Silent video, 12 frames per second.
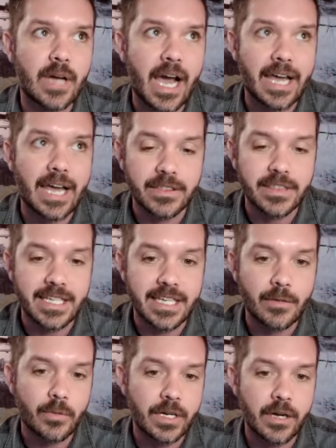I don't
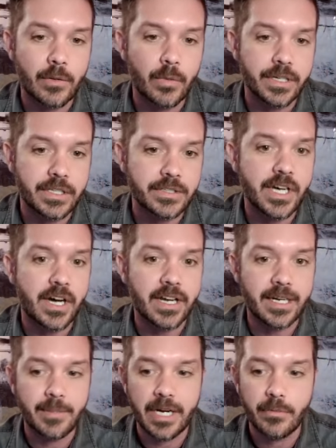think what what you're
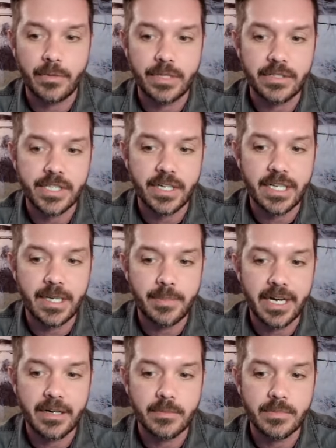talking about when you're talking
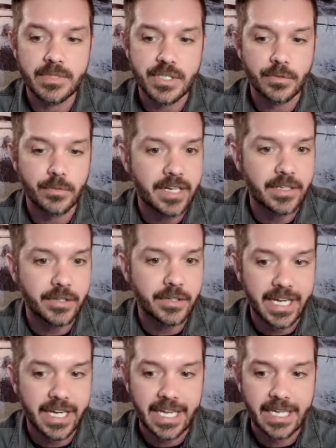about
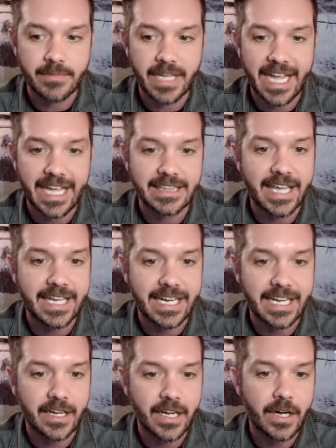surrendering and and
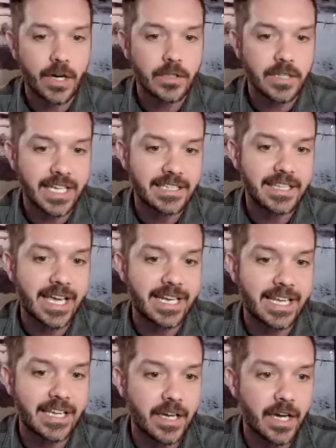letting go, like
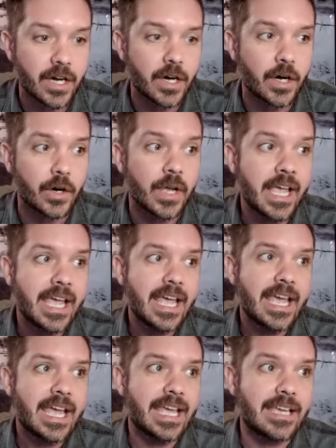letting go
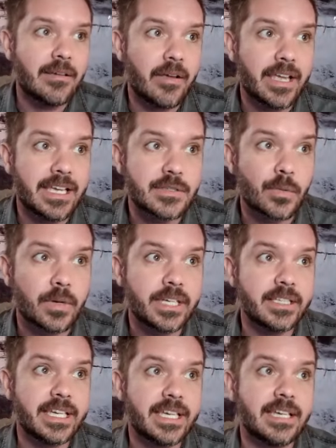is
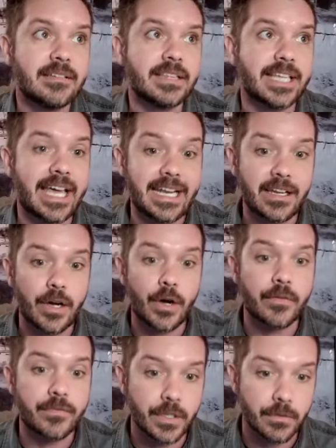really letting
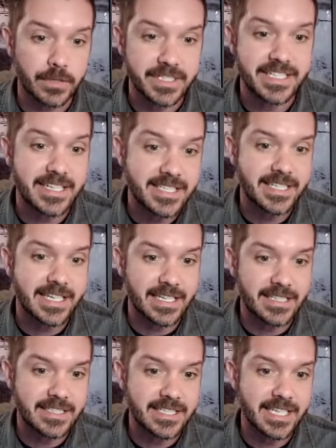go of the
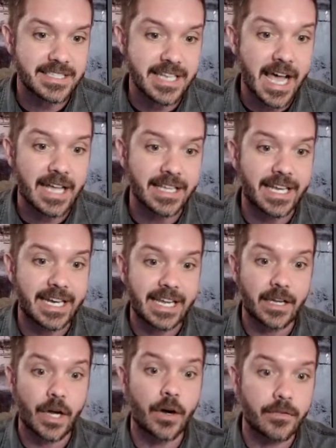resistance. It's yeah. not
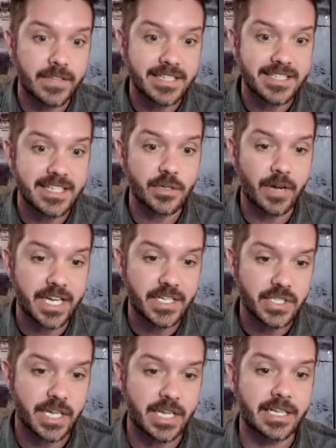letting go of the
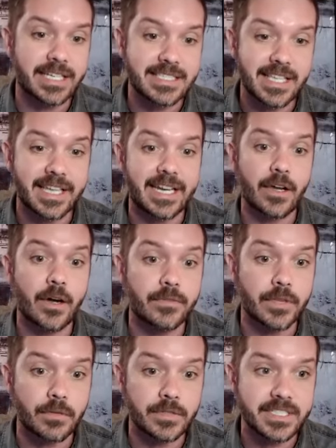situation. It's letting go
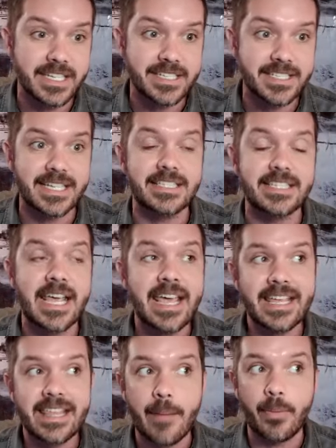of the resistance
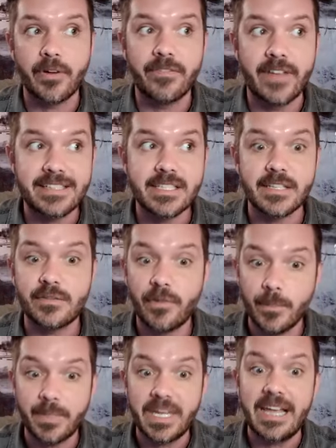that prevents us
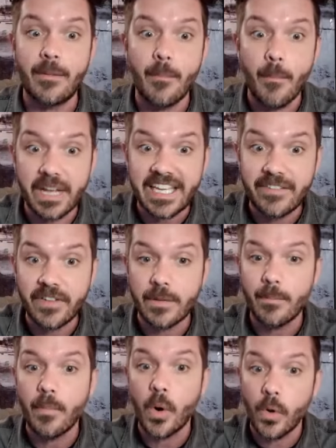from being even
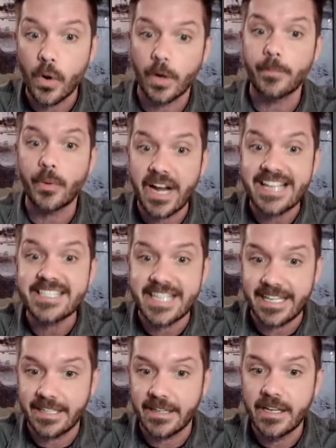more
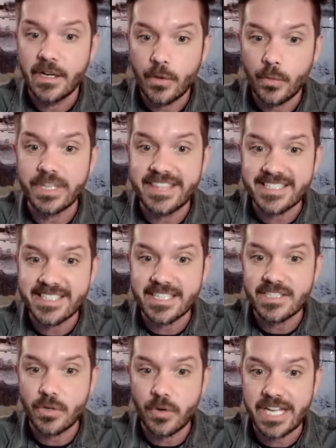present with the
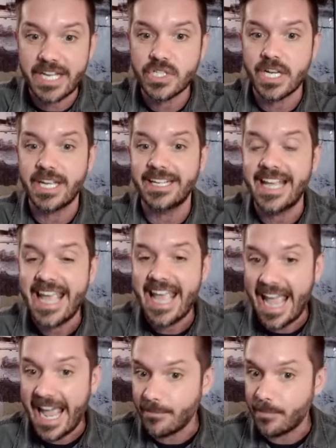situation
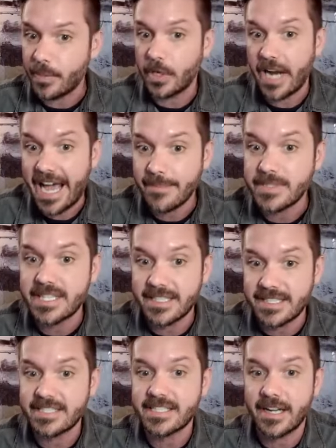and perhaps the
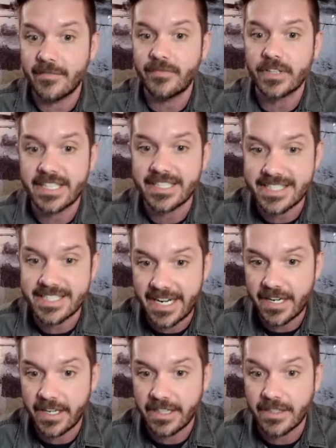discomfort that's
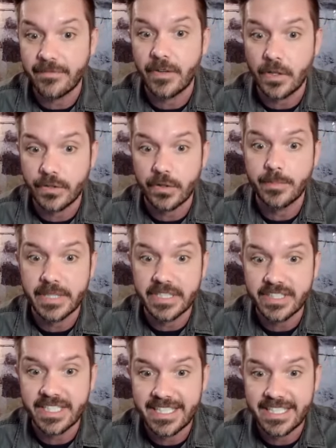there and the
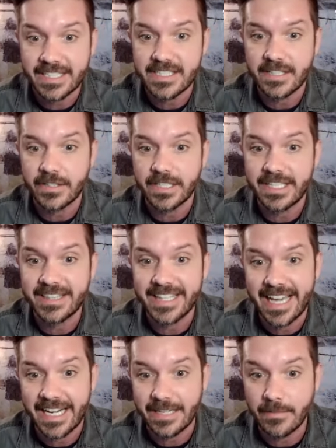vulnerability that's underneath
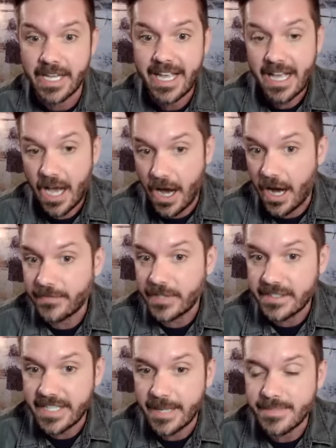that and
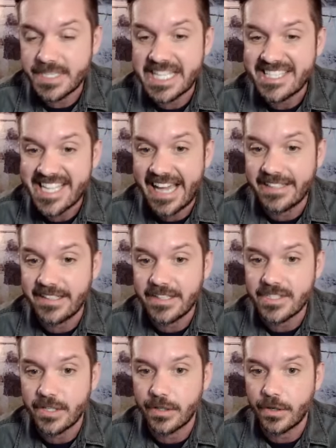oftentimes the
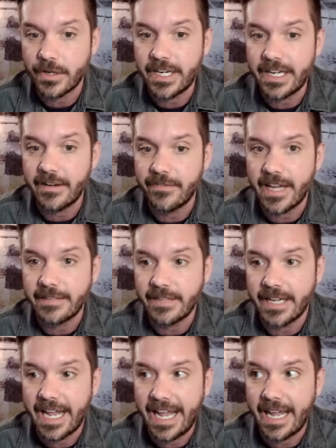sadness or grief
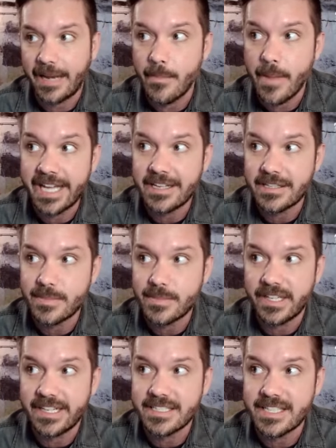and and my
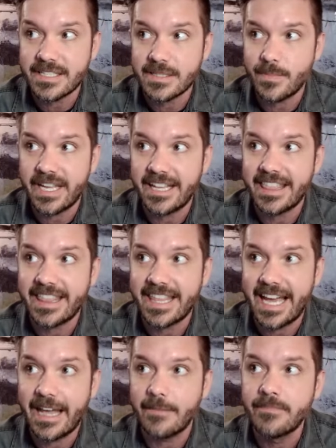experience has been
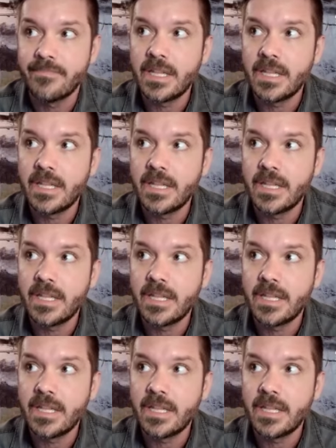that